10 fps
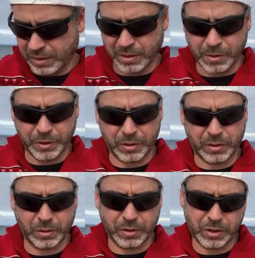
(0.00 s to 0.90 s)
some other
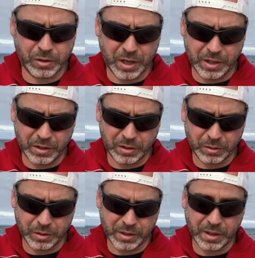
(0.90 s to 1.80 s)
sort of strange
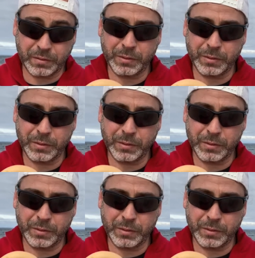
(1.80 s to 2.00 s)
toy stuff,